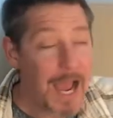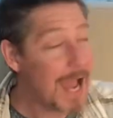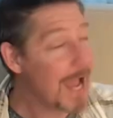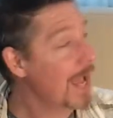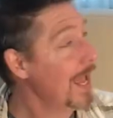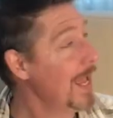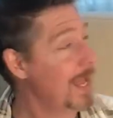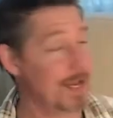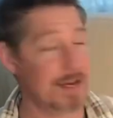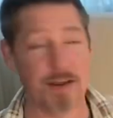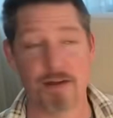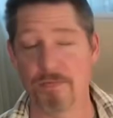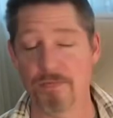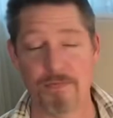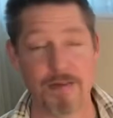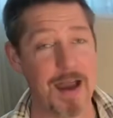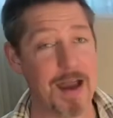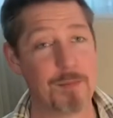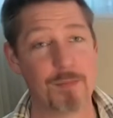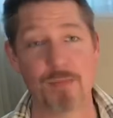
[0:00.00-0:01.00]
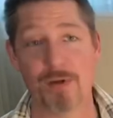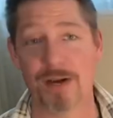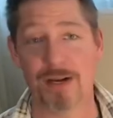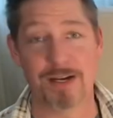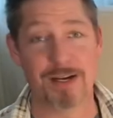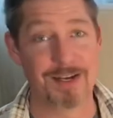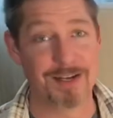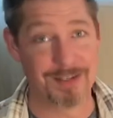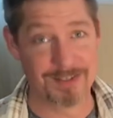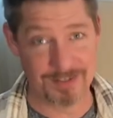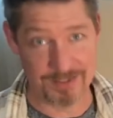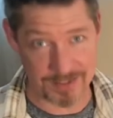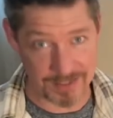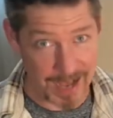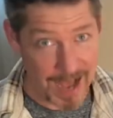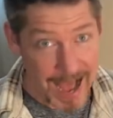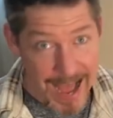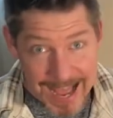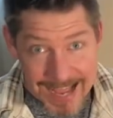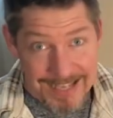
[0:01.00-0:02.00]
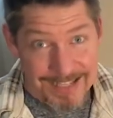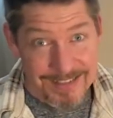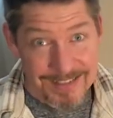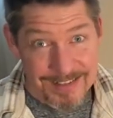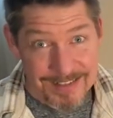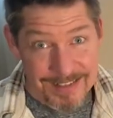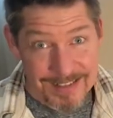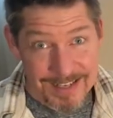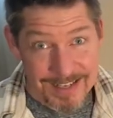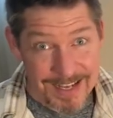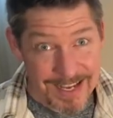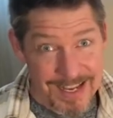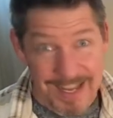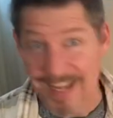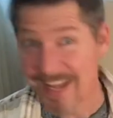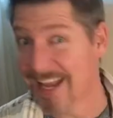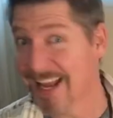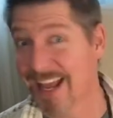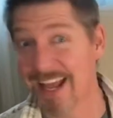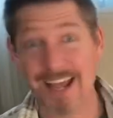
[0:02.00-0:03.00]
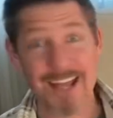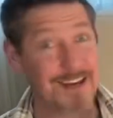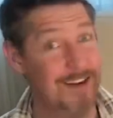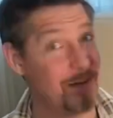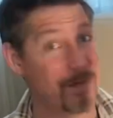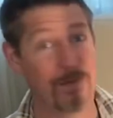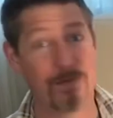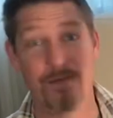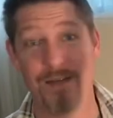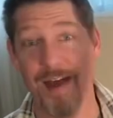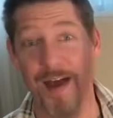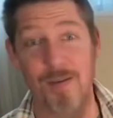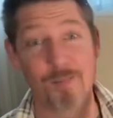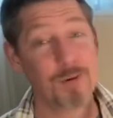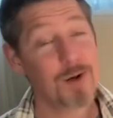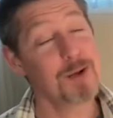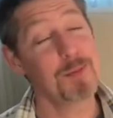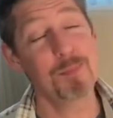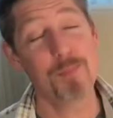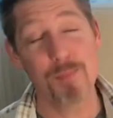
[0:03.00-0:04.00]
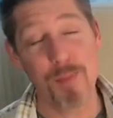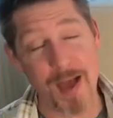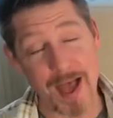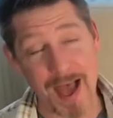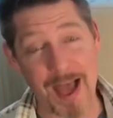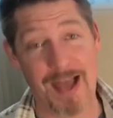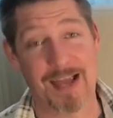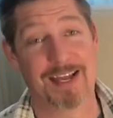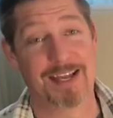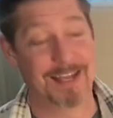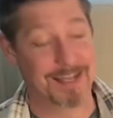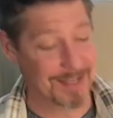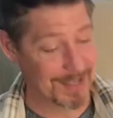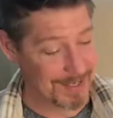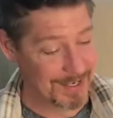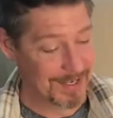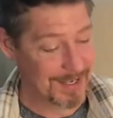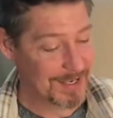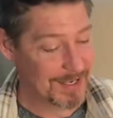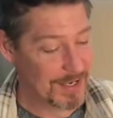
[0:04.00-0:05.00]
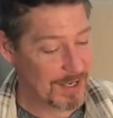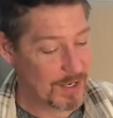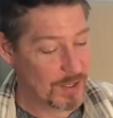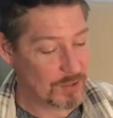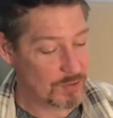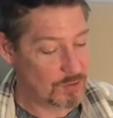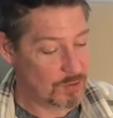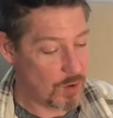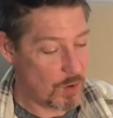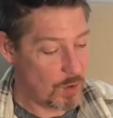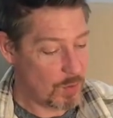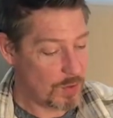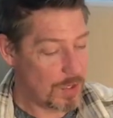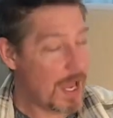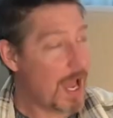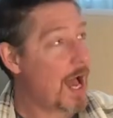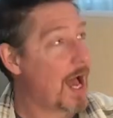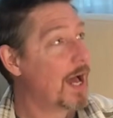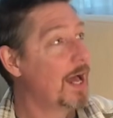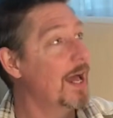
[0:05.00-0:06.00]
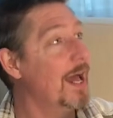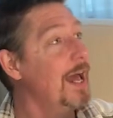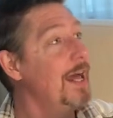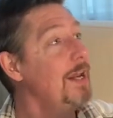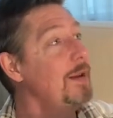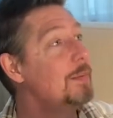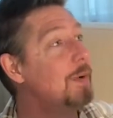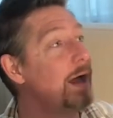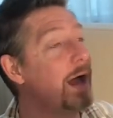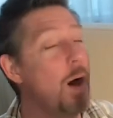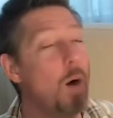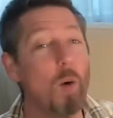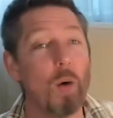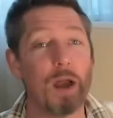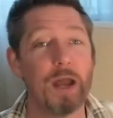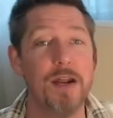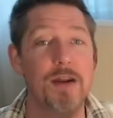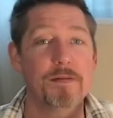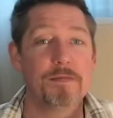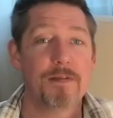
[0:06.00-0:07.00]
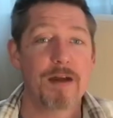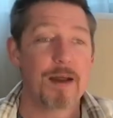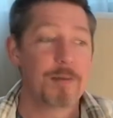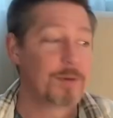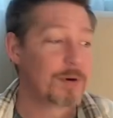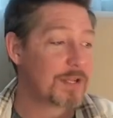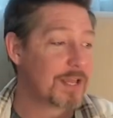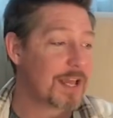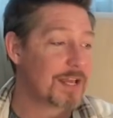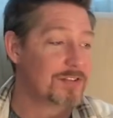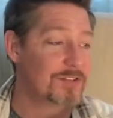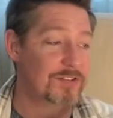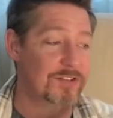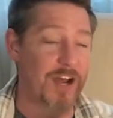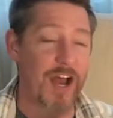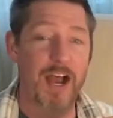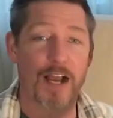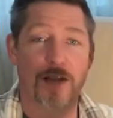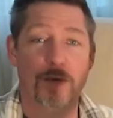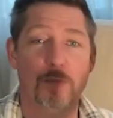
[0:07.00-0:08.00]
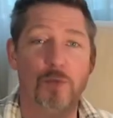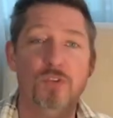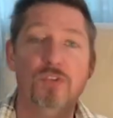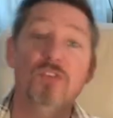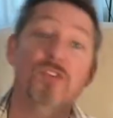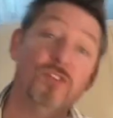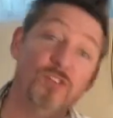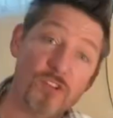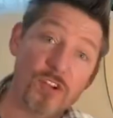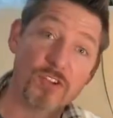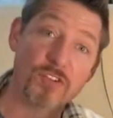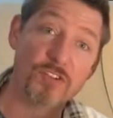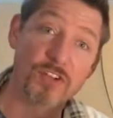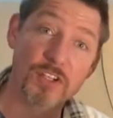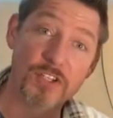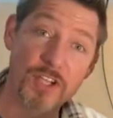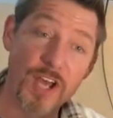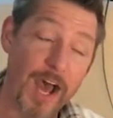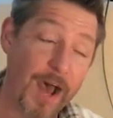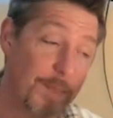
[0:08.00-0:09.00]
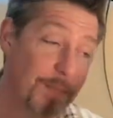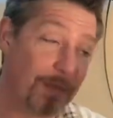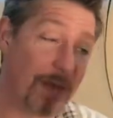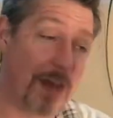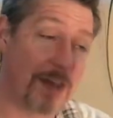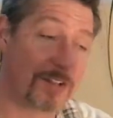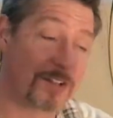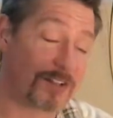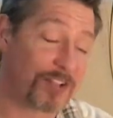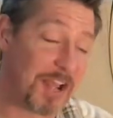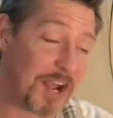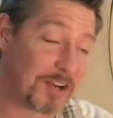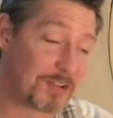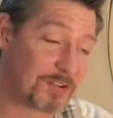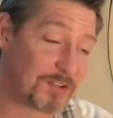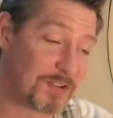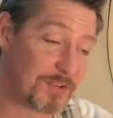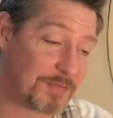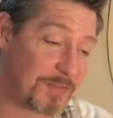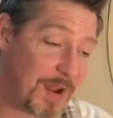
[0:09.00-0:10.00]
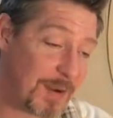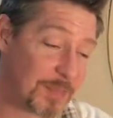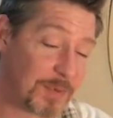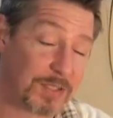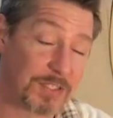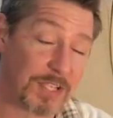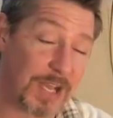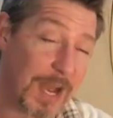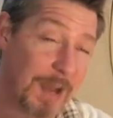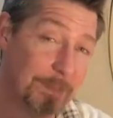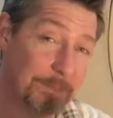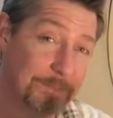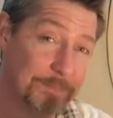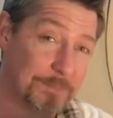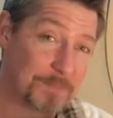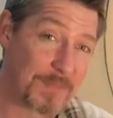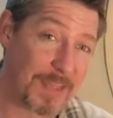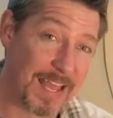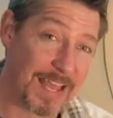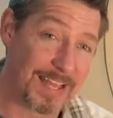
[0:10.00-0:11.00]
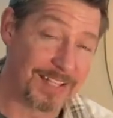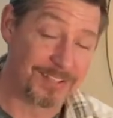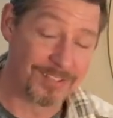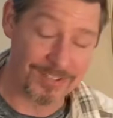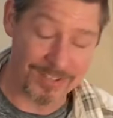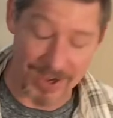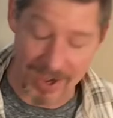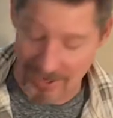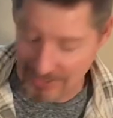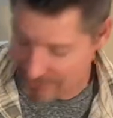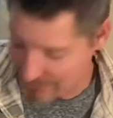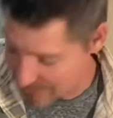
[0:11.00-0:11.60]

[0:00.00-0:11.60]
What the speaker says: and a fabric sides and a fabric back. So yeah, anyway, oh, and a fabric headstock, which is just the top. That is actually a fabric top headstock